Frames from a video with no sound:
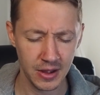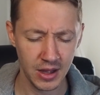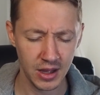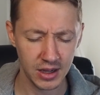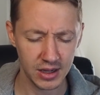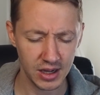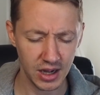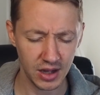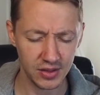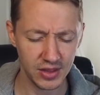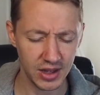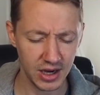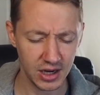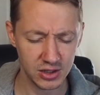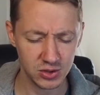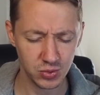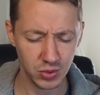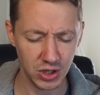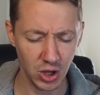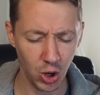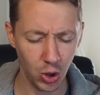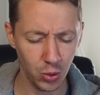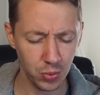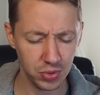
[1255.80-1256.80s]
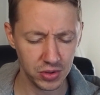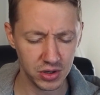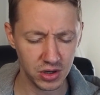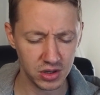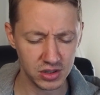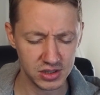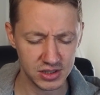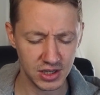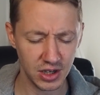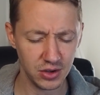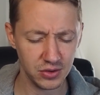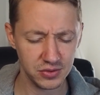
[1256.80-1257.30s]
God, that as we open
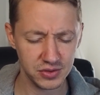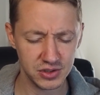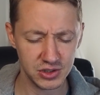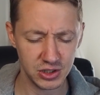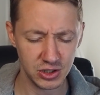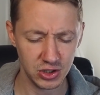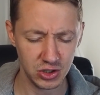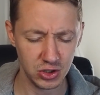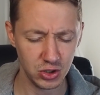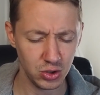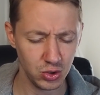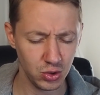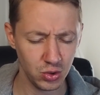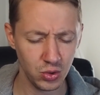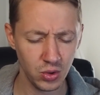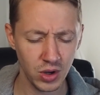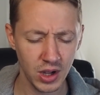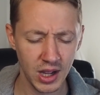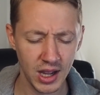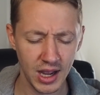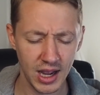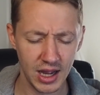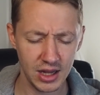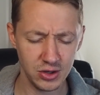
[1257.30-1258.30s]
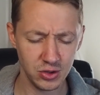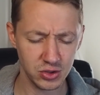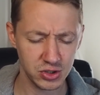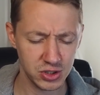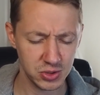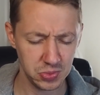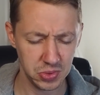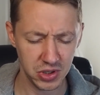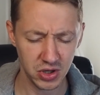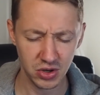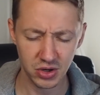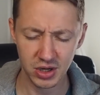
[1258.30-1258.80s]
ourselves to you and your
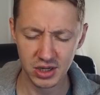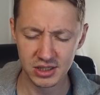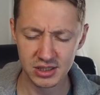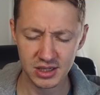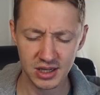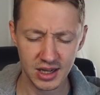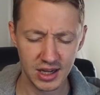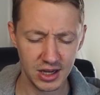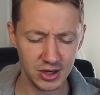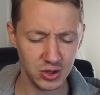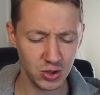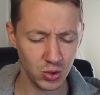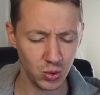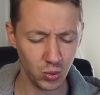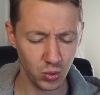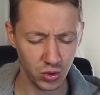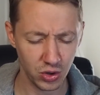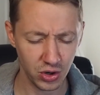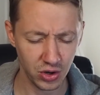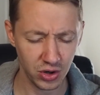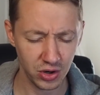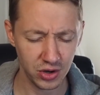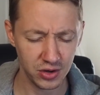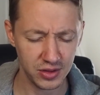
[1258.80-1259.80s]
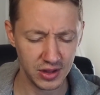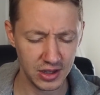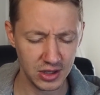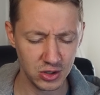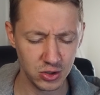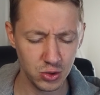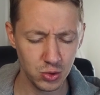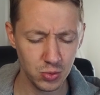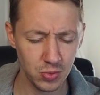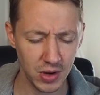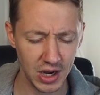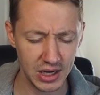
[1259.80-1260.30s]
spirit and your word, that
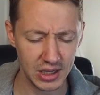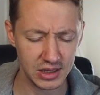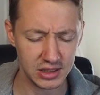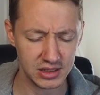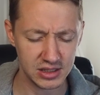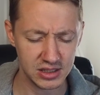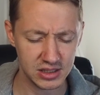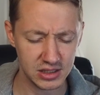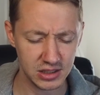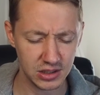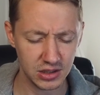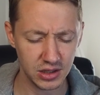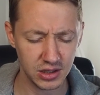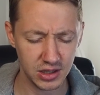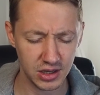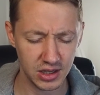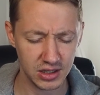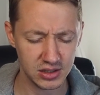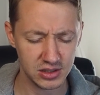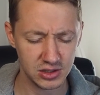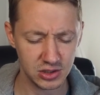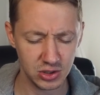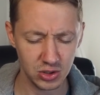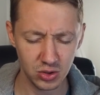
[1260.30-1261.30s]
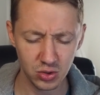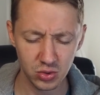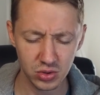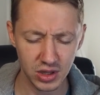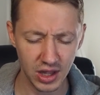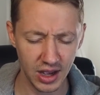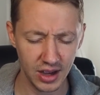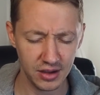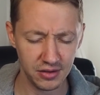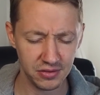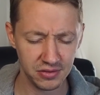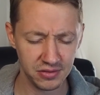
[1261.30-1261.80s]
you might instill in us new
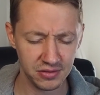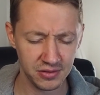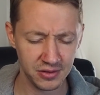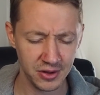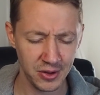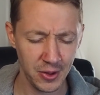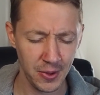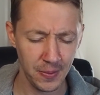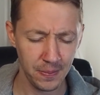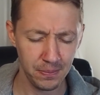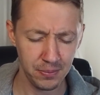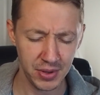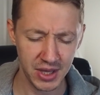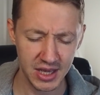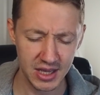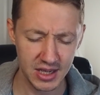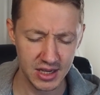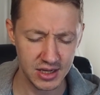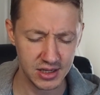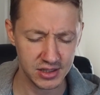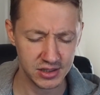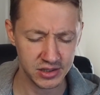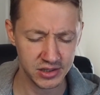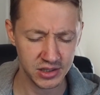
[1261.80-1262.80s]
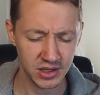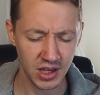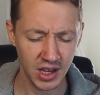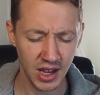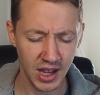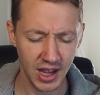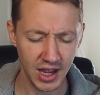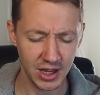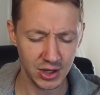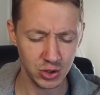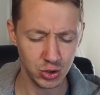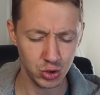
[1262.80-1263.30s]
life, peace,
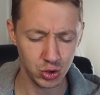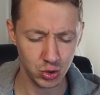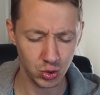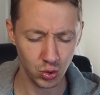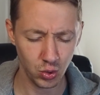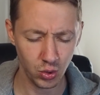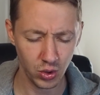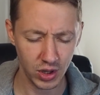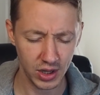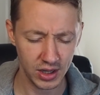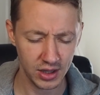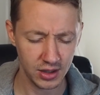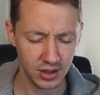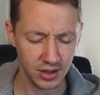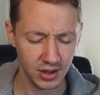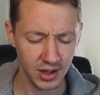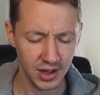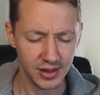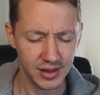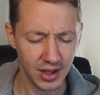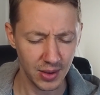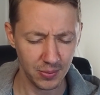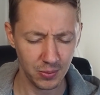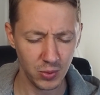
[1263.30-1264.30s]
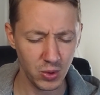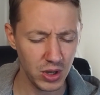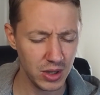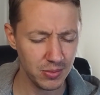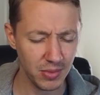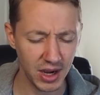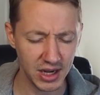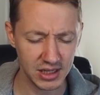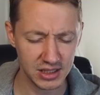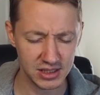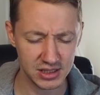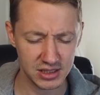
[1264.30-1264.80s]
and joy, that we
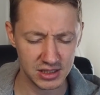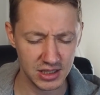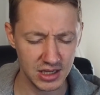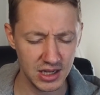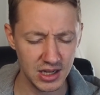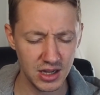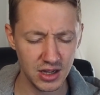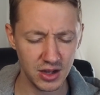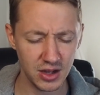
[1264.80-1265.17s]
might see